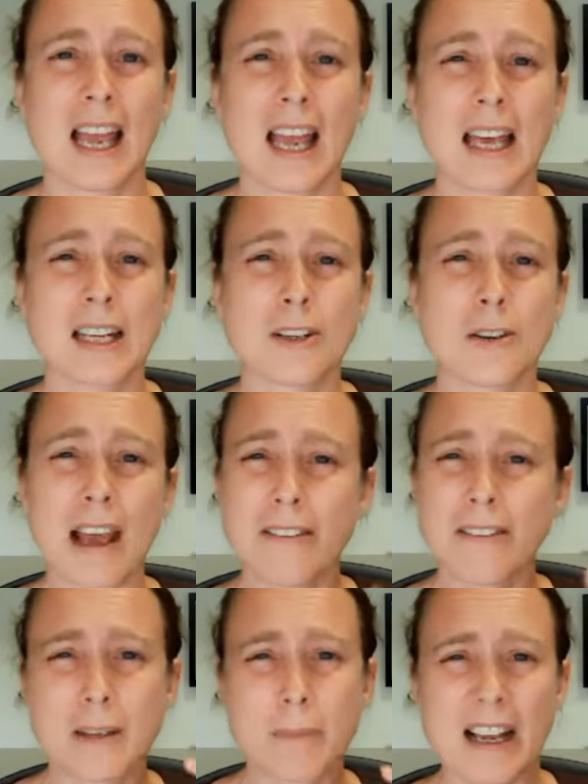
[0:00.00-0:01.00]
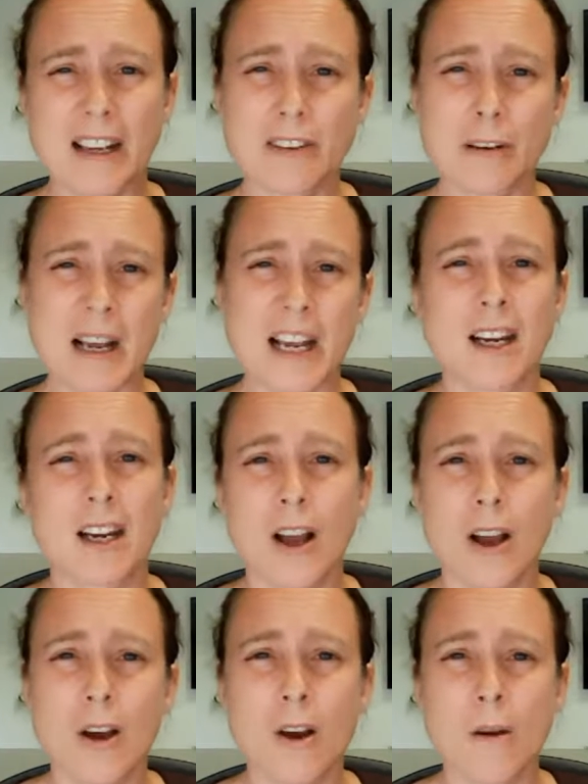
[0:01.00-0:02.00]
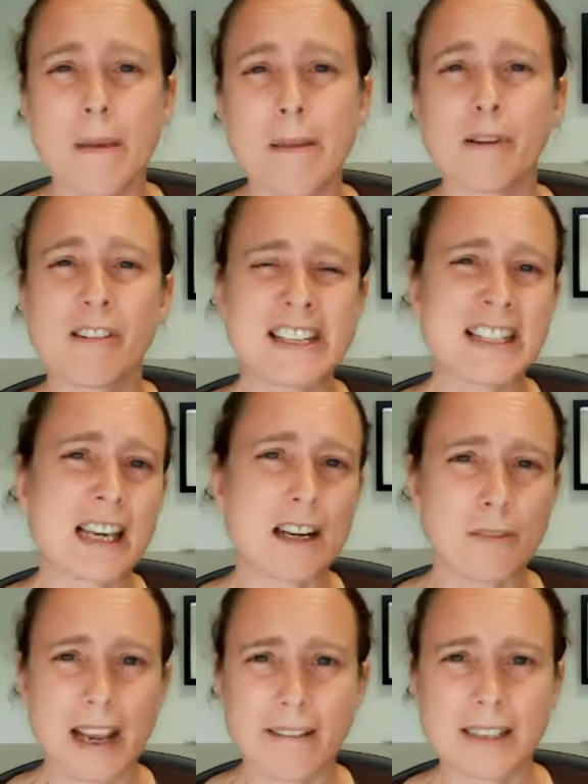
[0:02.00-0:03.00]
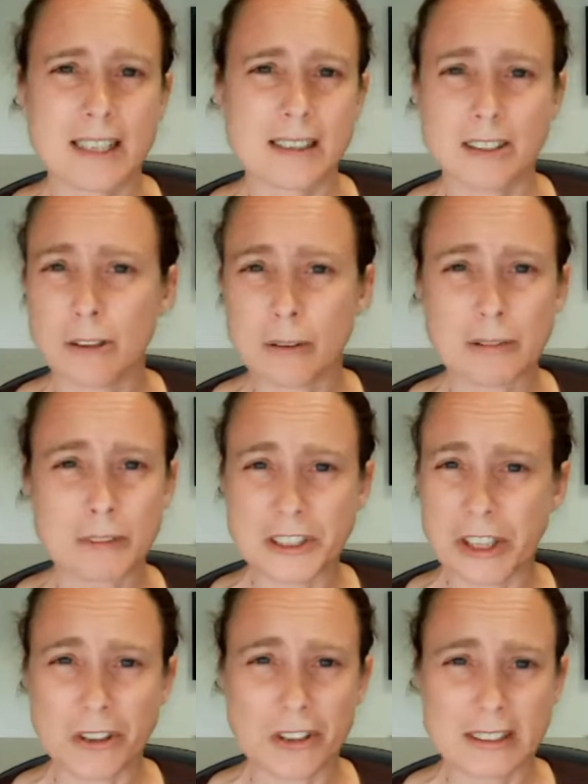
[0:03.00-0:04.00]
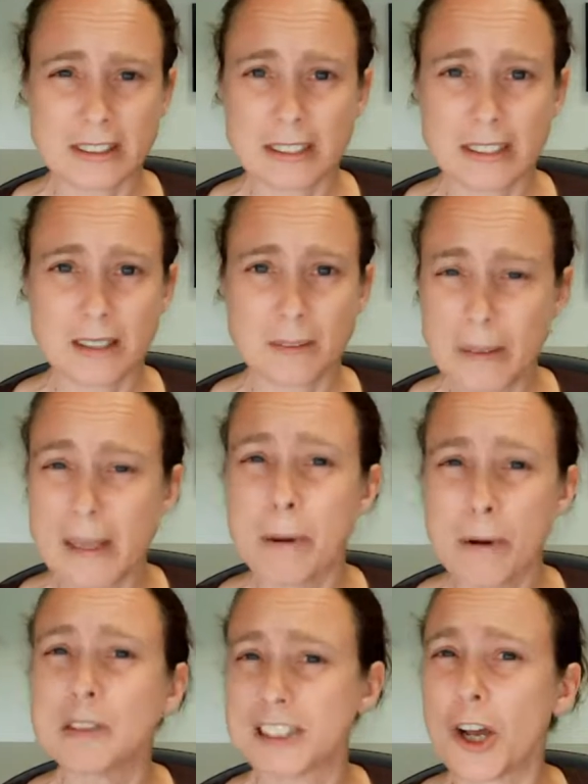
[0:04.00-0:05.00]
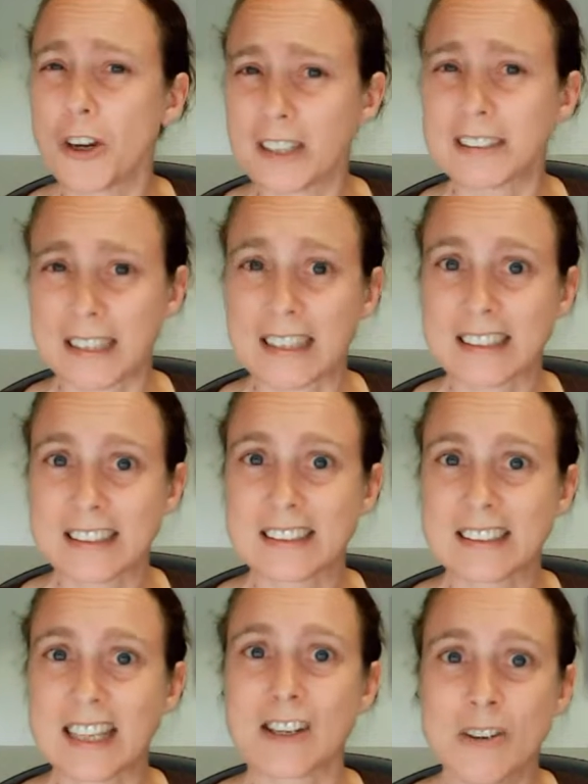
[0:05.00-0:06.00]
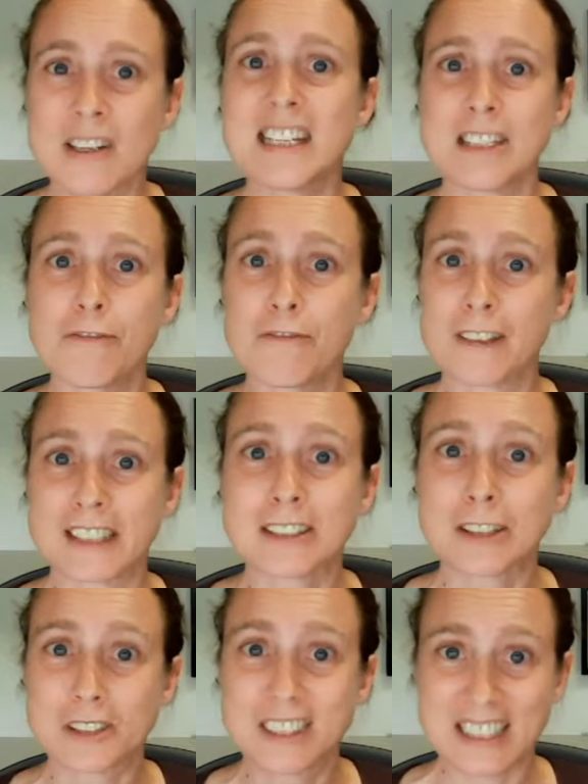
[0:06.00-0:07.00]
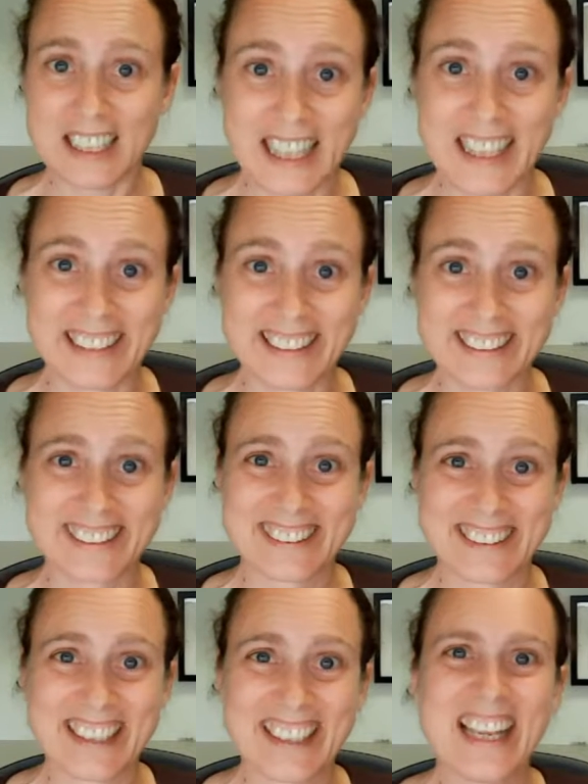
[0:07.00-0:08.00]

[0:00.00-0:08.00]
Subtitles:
and you have in the back of your mind, oh, maybe we can get away with this, no one will notice it. People will notice it. Like, you need to fix those things.